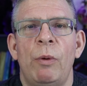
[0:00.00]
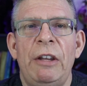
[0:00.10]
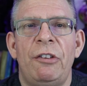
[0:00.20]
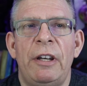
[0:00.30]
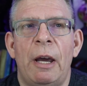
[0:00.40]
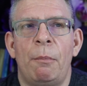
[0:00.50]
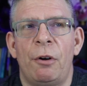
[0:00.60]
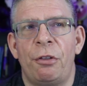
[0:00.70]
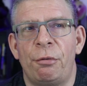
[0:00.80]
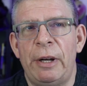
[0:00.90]
Reason
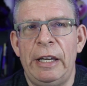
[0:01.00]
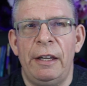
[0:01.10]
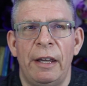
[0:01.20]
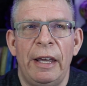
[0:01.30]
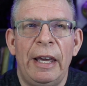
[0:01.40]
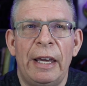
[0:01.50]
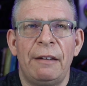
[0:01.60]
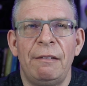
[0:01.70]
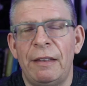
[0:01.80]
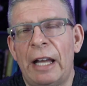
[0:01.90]
number 3,
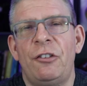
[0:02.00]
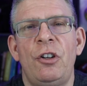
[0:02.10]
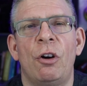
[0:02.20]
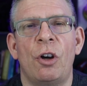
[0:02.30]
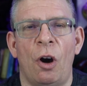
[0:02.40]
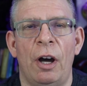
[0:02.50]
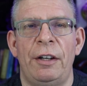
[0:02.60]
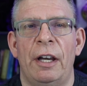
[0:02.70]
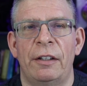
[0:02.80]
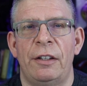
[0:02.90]
and that's your
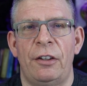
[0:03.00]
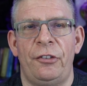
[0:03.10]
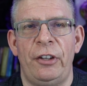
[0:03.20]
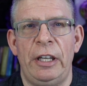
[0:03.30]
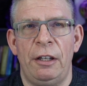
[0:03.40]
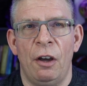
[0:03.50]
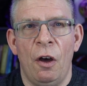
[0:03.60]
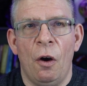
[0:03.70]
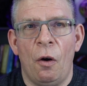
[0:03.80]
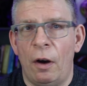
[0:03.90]
conduct at the scene.
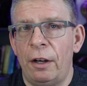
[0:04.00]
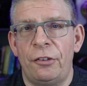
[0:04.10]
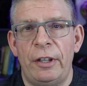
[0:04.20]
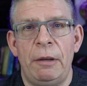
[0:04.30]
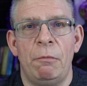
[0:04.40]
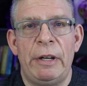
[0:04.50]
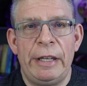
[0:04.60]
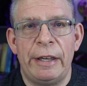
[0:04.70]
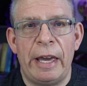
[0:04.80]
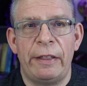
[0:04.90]
Honestly,
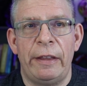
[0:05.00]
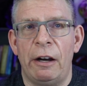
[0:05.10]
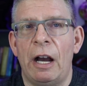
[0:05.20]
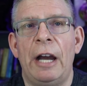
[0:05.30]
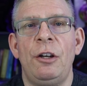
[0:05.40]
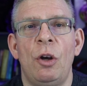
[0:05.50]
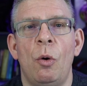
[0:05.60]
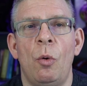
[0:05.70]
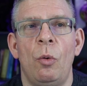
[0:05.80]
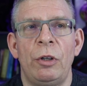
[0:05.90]
when you get there, I
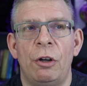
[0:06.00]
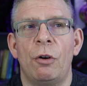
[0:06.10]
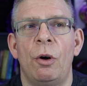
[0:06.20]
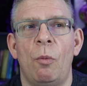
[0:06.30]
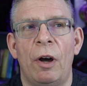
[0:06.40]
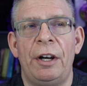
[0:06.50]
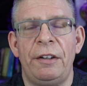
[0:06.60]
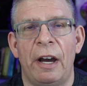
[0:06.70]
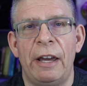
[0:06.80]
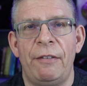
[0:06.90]
know you're going to want to
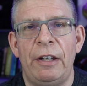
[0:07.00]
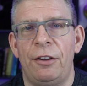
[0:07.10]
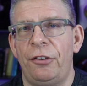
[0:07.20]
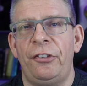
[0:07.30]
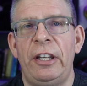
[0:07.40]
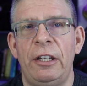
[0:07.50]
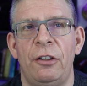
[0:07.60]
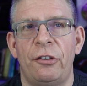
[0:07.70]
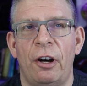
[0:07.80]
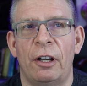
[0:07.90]
dive into the scene
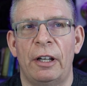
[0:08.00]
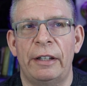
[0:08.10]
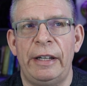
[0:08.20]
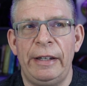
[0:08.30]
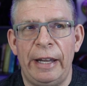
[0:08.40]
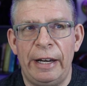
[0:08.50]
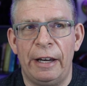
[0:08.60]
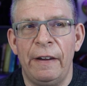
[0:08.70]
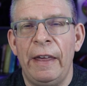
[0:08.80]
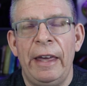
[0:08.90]
and start collecting
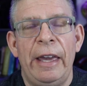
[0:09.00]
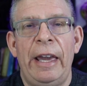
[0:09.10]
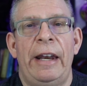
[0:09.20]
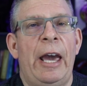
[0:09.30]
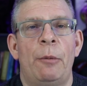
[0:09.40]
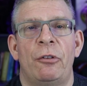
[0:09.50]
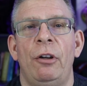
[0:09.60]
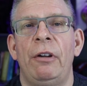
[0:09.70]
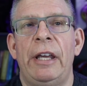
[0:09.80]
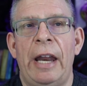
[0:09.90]
data. And
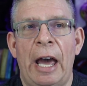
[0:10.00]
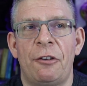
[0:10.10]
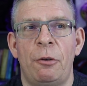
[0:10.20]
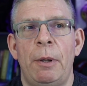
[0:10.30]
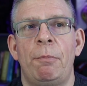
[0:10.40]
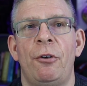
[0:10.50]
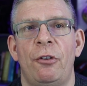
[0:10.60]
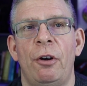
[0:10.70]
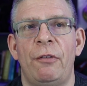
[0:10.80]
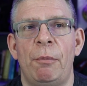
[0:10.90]
absolutely, it has to be
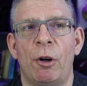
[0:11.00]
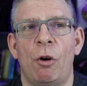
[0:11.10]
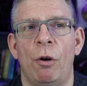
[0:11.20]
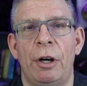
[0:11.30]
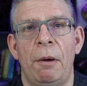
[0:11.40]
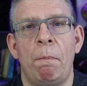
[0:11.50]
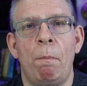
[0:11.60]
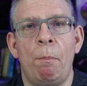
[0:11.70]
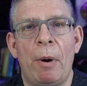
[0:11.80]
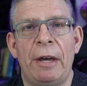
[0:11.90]
preserved and recorded.
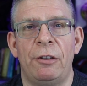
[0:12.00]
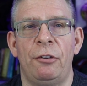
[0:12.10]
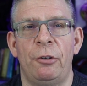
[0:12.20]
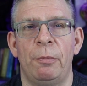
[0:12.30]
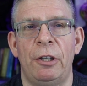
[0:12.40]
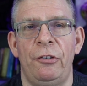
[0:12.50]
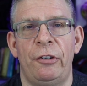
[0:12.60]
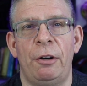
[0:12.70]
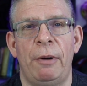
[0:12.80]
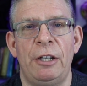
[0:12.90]
But there's some
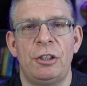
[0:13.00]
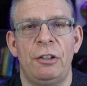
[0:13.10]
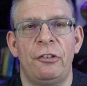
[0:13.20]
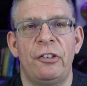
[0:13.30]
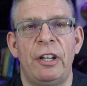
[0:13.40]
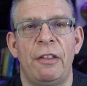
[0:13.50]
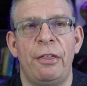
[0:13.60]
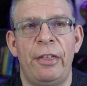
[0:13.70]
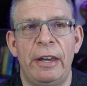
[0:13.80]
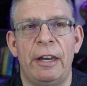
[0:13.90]
considerations to
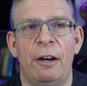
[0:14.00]
think